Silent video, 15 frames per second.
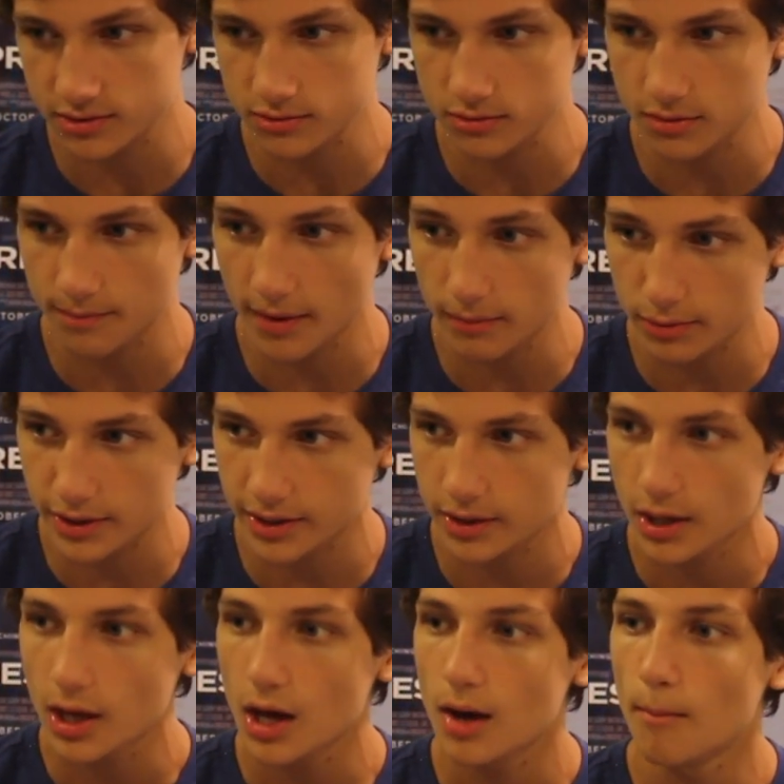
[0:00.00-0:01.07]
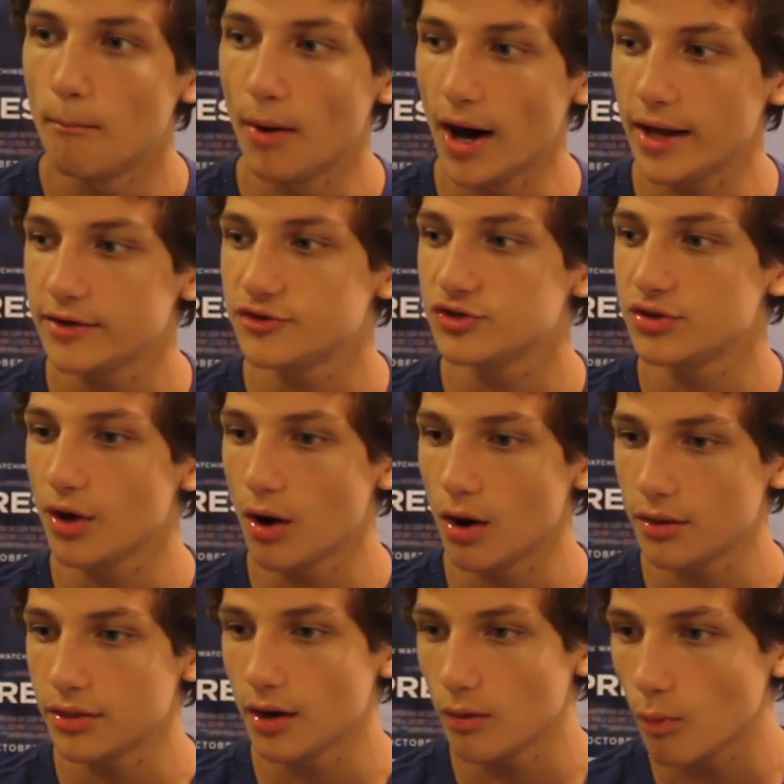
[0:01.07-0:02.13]
to the public. But
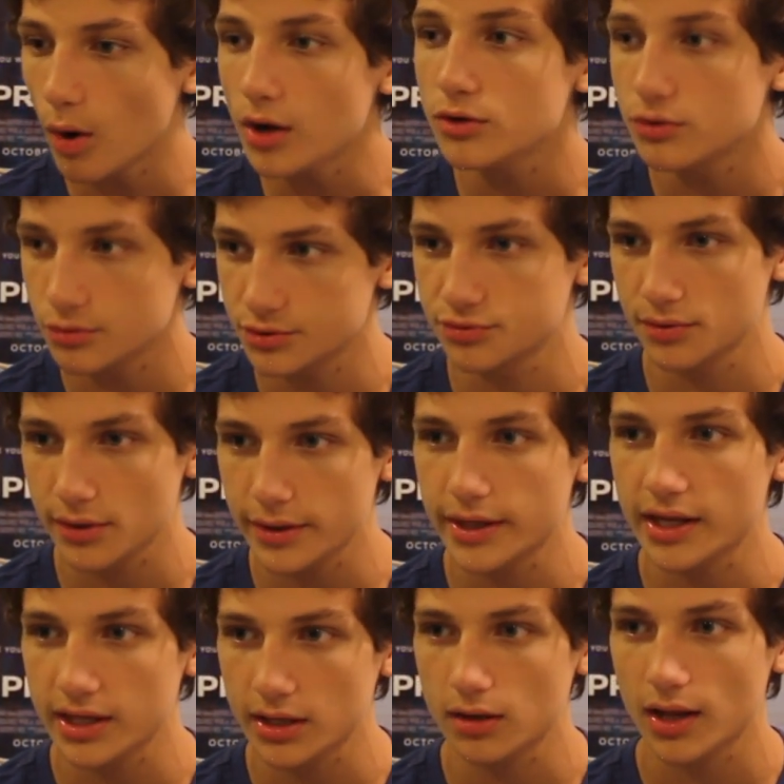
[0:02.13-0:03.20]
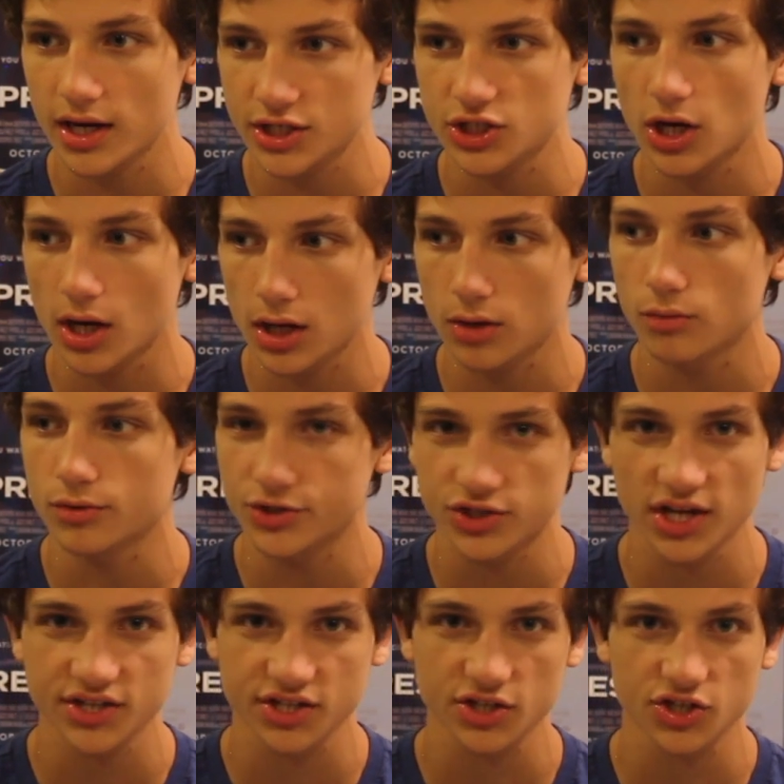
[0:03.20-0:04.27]
the one who was really getting a lot of talk was
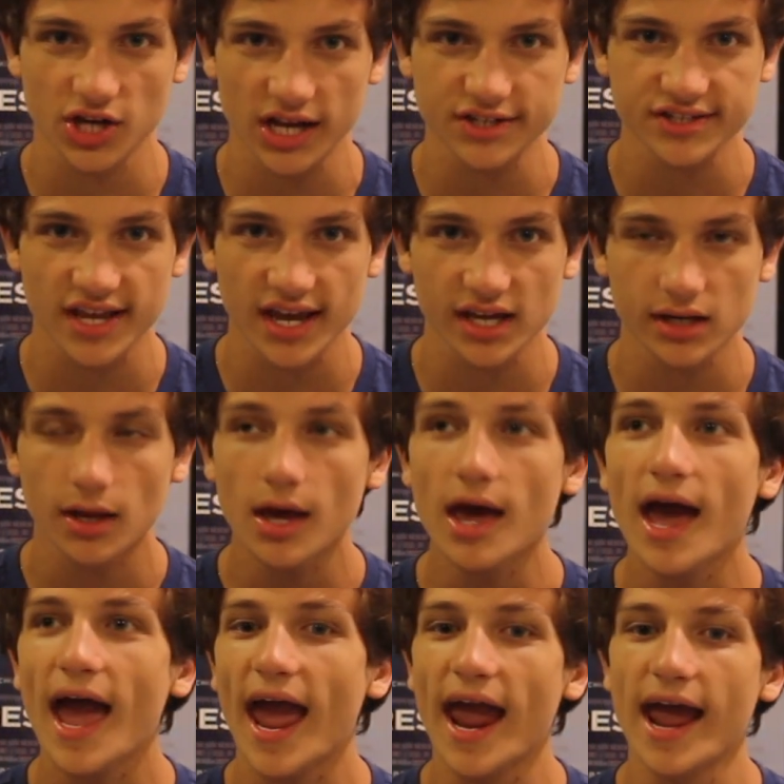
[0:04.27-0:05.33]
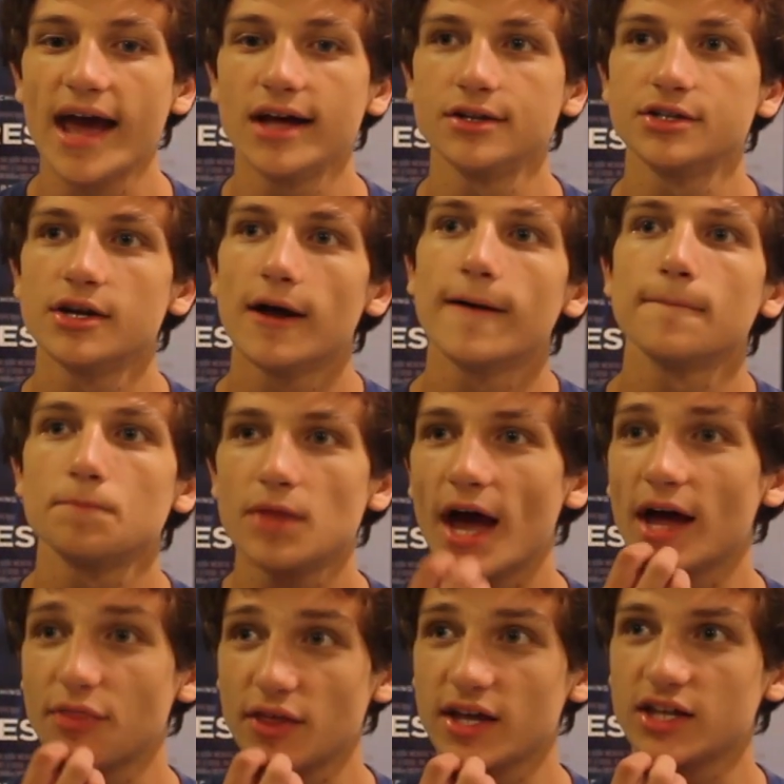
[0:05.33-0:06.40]
Jessica Chastain. And
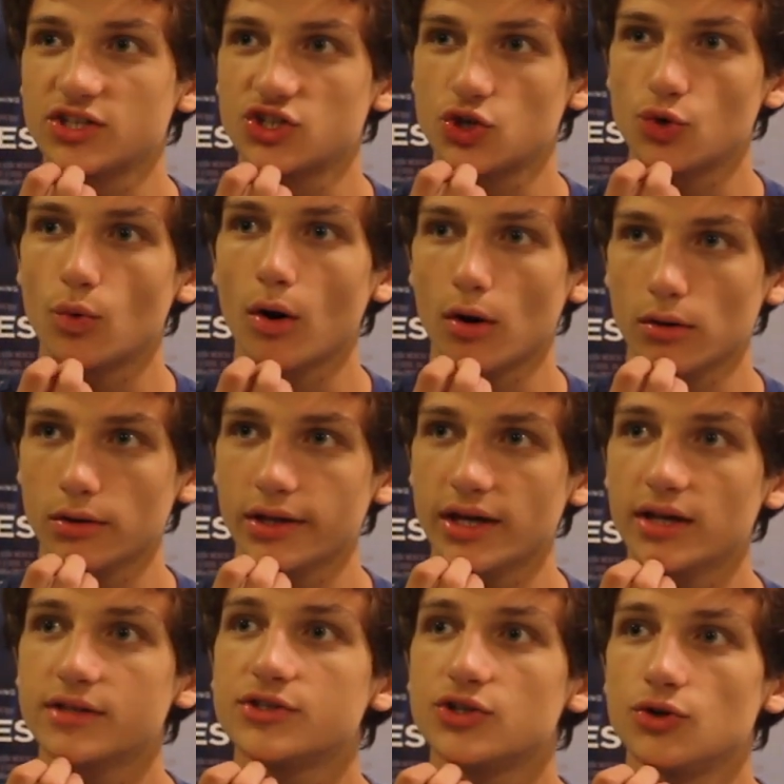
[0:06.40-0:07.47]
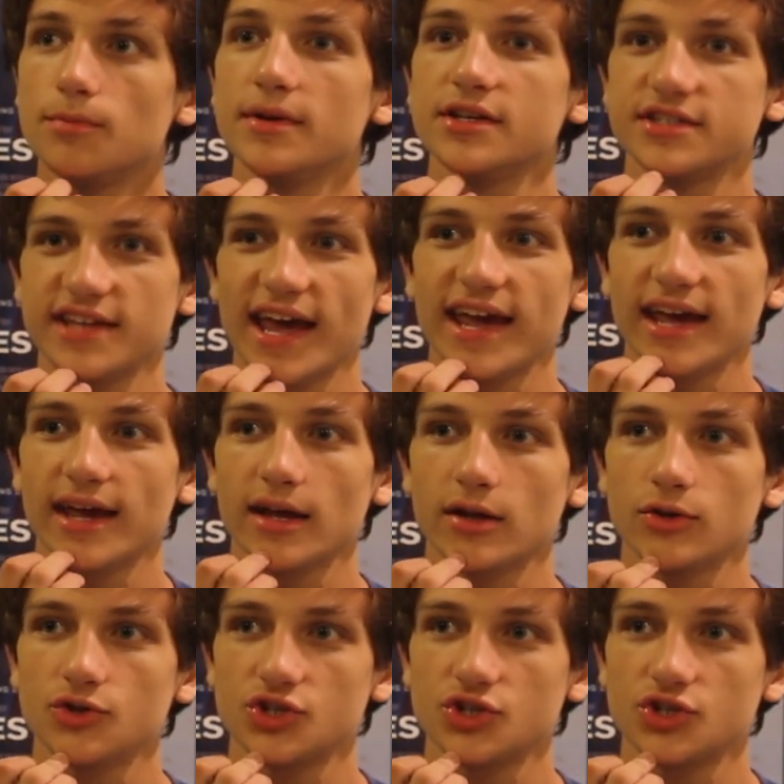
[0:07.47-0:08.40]
I think it's too early to be saying